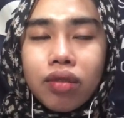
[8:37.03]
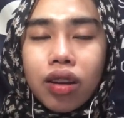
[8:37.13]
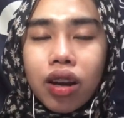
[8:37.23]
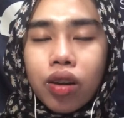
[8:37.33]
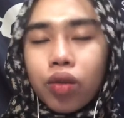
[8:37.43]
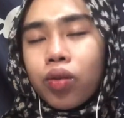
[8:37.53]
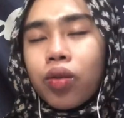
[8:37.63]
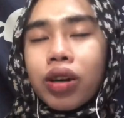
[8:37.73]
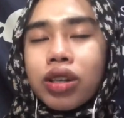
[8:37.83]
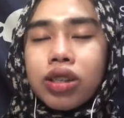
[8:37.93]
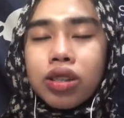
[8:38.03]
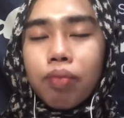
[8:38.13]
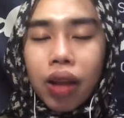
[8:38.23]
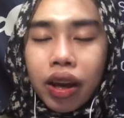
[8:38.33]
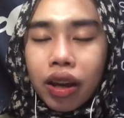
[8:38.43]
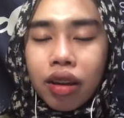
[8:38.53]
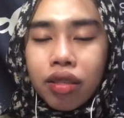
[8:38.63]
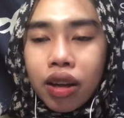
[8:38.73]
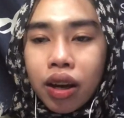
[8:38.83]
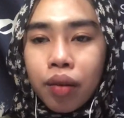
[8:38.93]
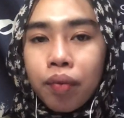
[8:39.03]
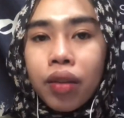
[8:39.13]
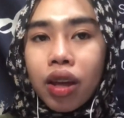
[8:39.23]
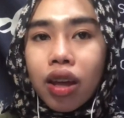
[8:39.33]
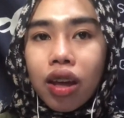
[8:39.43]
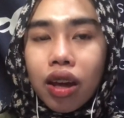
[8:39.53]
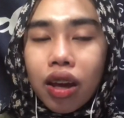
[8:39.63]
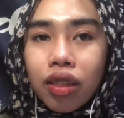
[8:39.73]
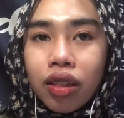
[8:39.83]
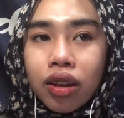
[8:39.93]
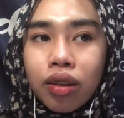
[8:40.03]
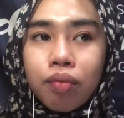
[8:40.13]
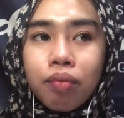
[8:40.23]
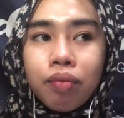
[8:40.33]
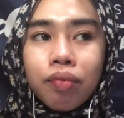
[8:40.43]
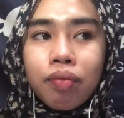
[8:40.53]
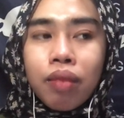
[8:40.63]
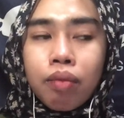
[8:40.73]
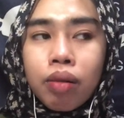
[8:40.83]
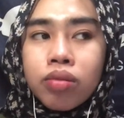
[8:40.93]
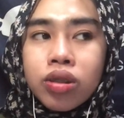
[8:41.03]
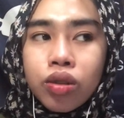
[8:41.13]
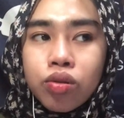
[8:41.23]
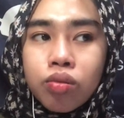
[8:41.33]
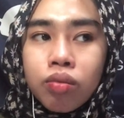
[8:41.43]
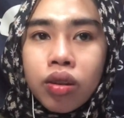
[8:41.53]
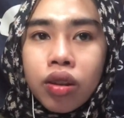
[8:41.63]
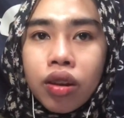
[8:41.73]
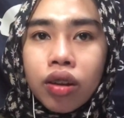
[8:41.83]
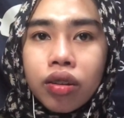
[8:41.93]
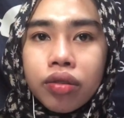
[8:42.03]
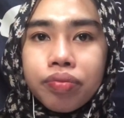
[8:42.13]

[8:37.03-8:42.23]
I don't know, I just blank at a time. And then my mom said to me that,